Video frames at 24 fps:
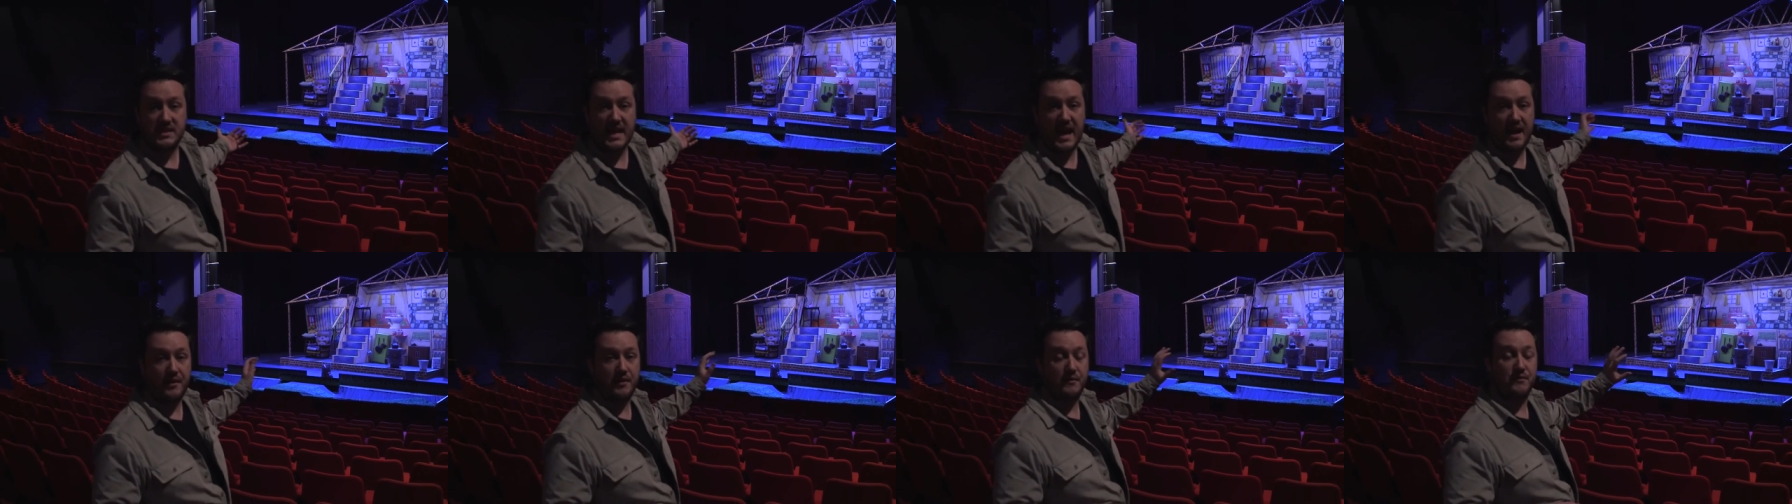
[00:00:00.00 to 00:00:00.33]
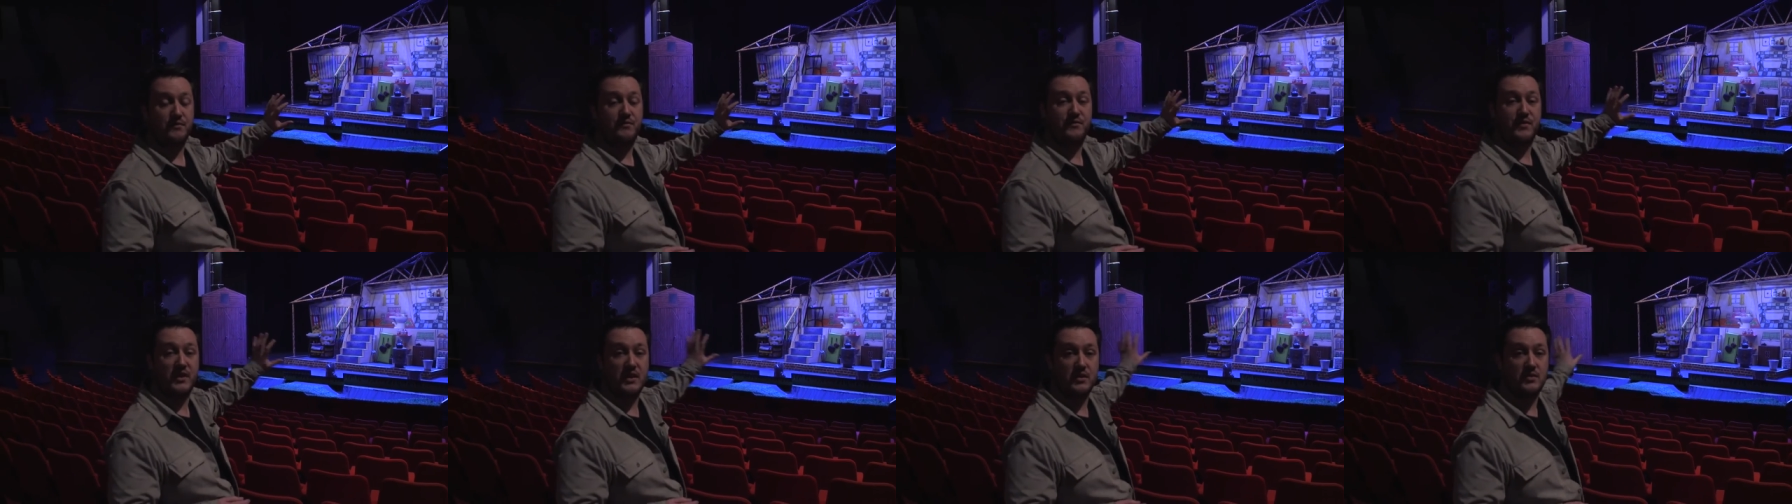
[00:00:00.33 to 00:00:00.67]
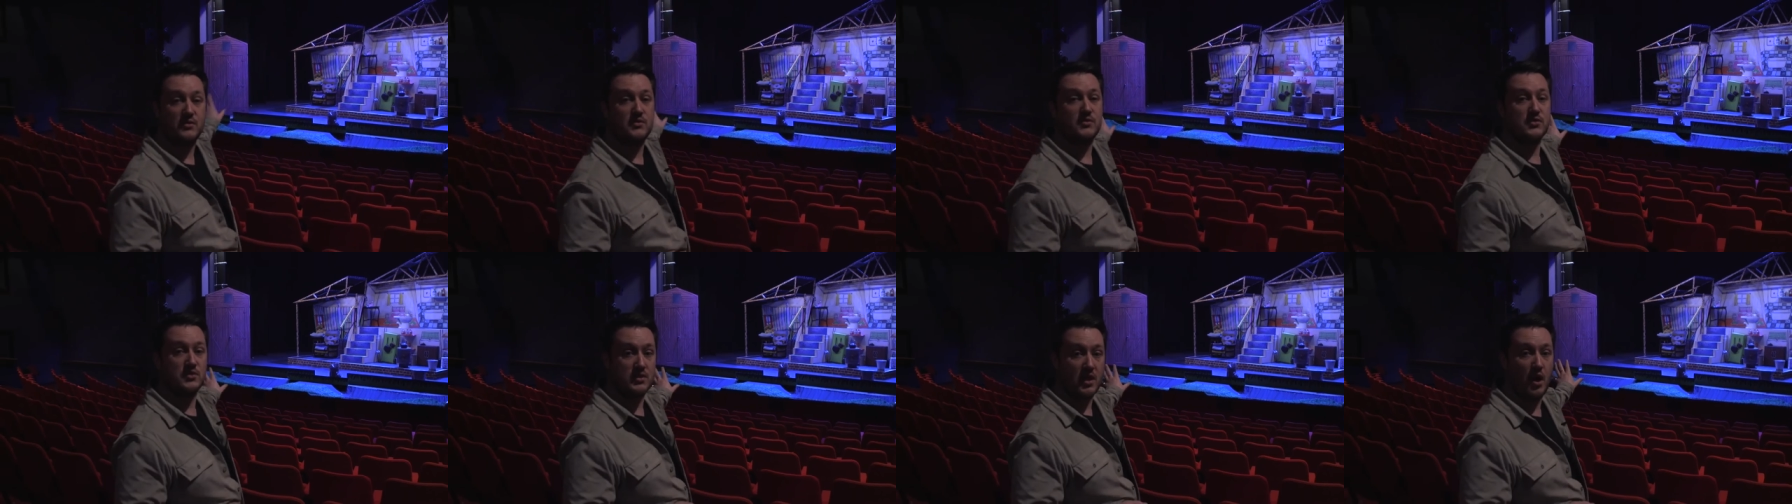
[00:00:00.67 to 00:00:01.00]
down and
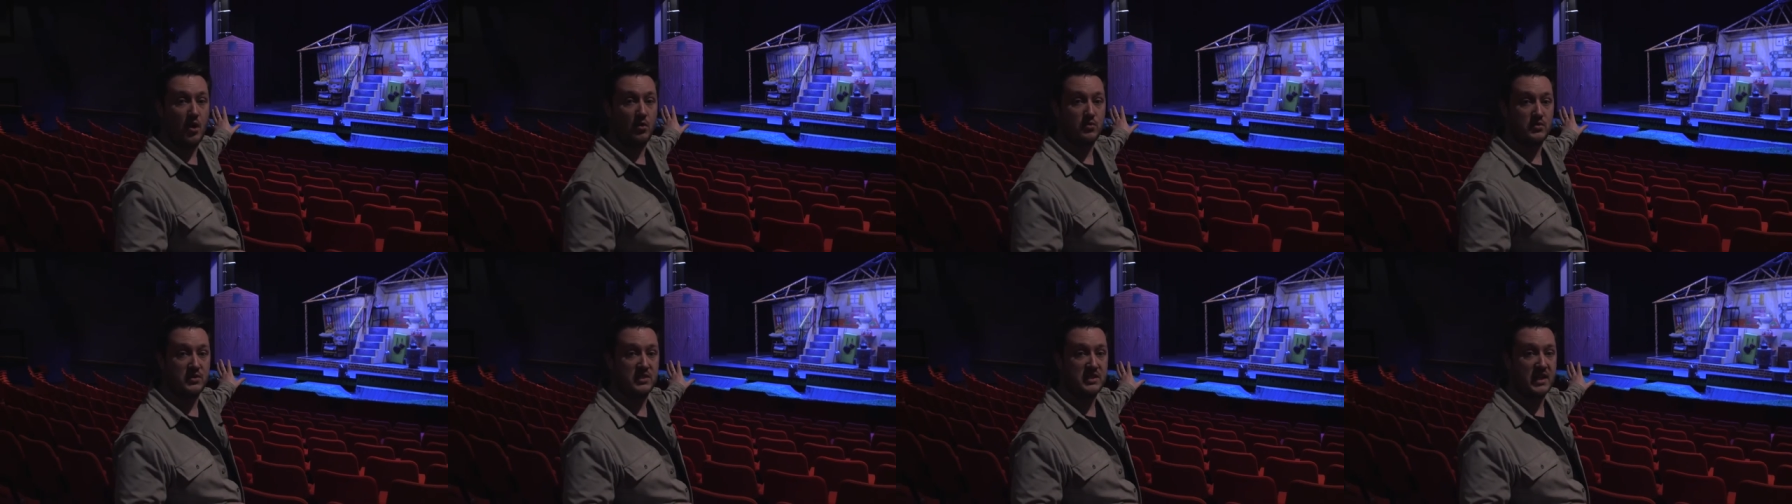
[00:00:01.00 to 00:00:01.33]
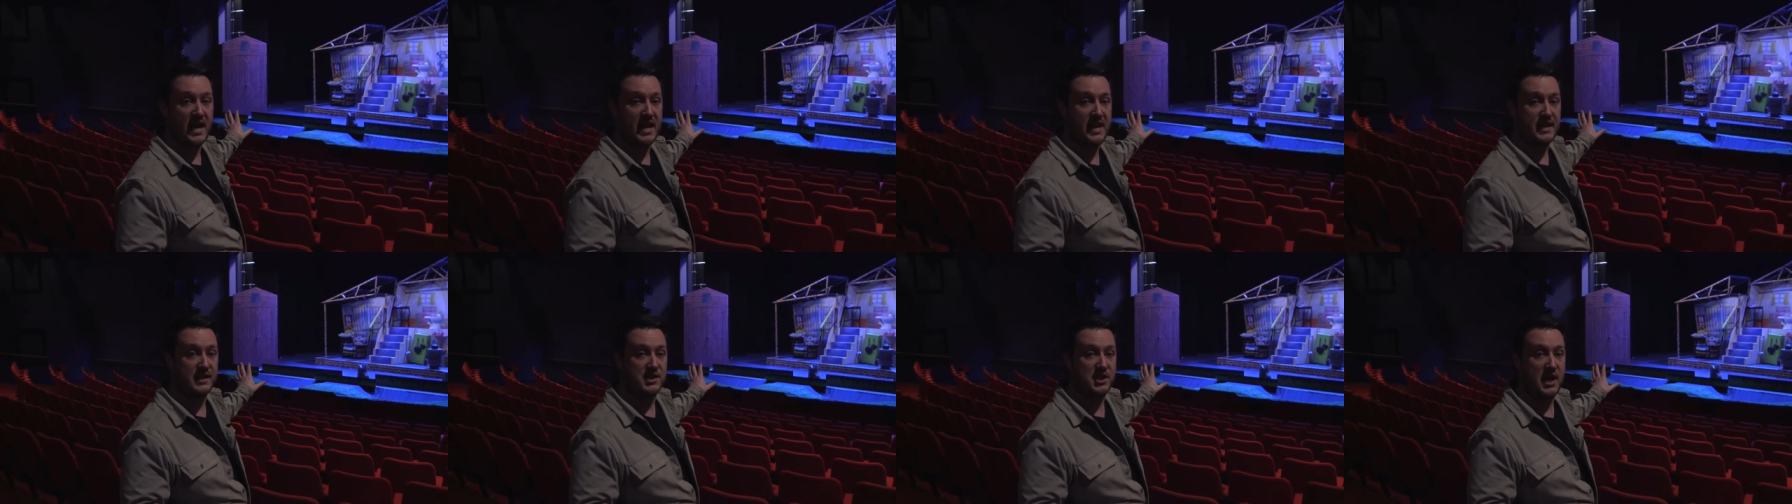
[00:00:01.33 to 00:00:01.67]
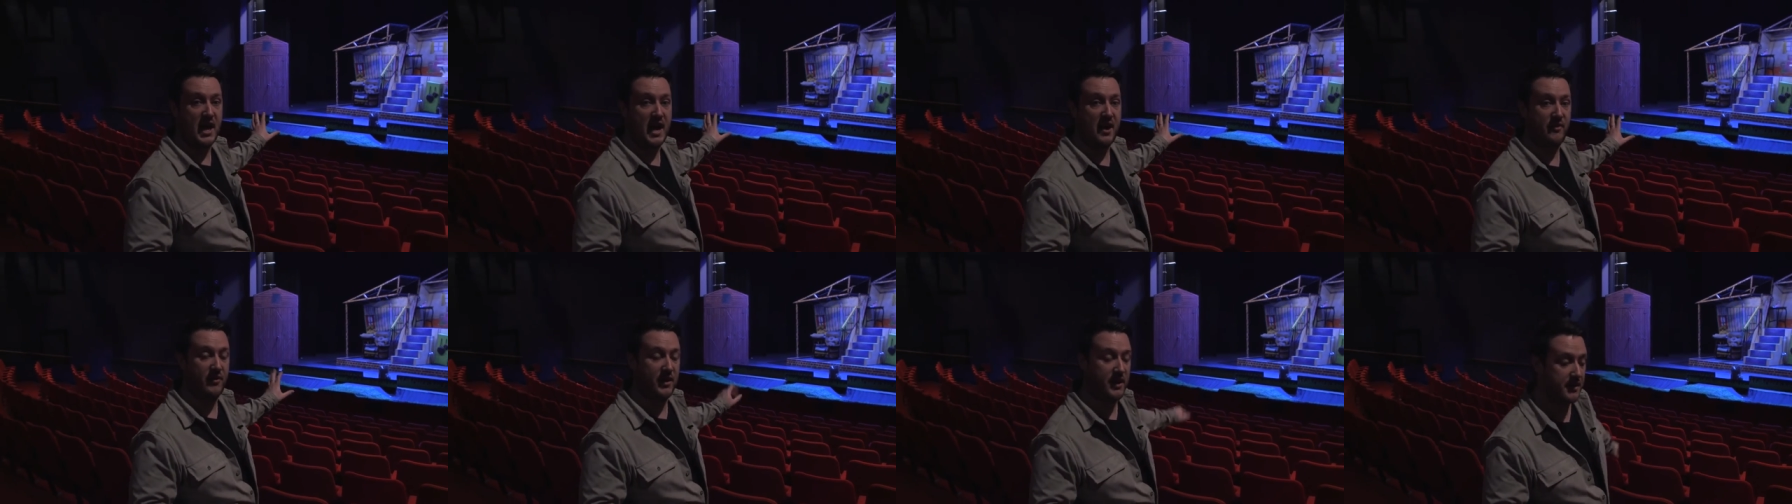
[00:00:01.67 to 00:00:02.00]
fills the whole stage
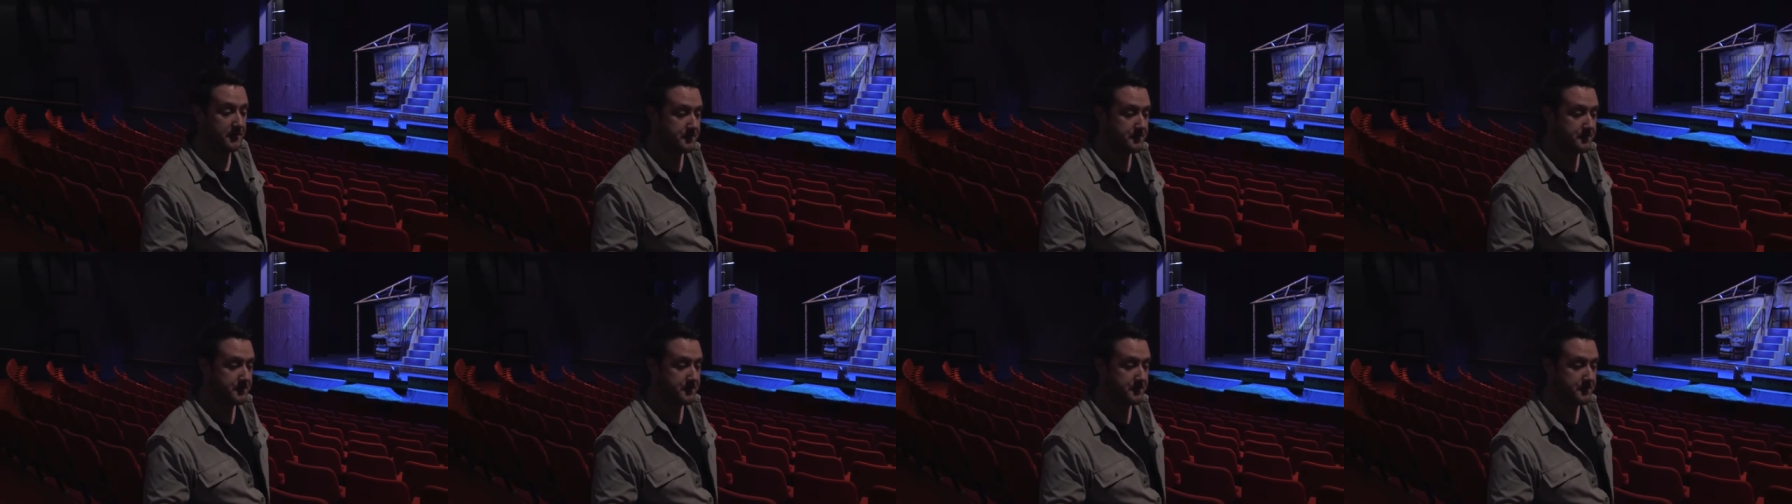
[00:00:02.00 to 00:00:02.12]
area.